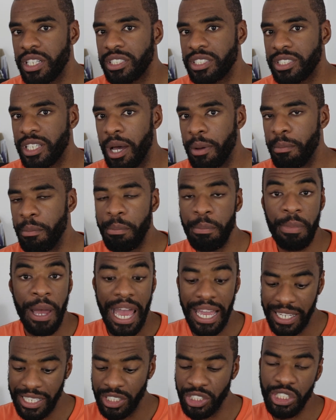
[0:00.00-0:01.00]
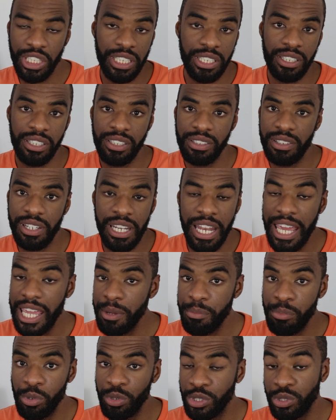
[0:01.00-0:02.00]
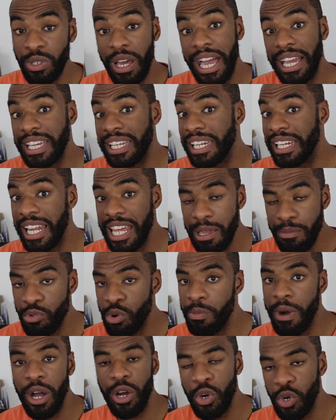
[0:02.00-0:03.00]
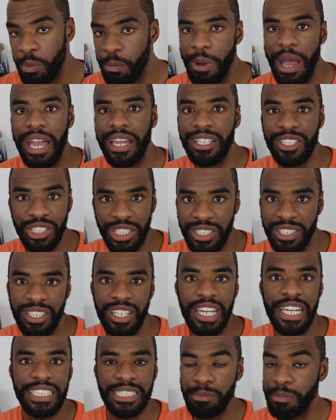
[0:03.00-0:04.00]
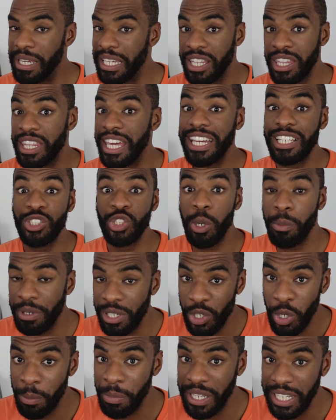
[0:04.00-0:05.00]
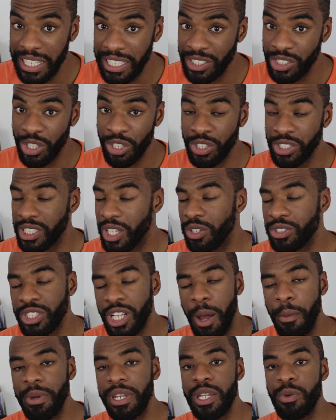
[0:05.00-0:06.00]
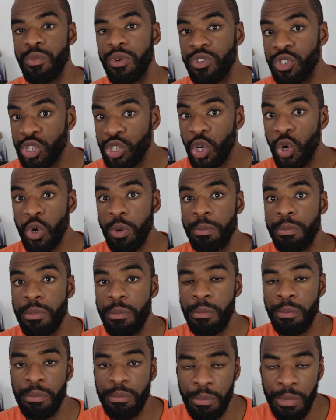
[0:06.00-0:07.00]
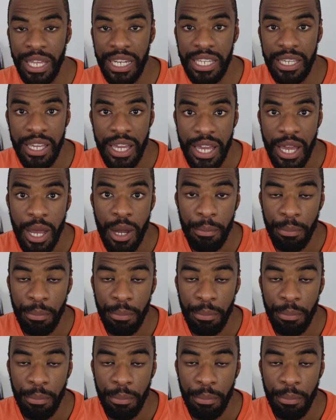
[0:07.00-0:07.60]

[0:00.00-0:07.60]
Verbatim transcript: some packaging labels so I can label my own packaging to make their job a little bit easier because I was coming in with so many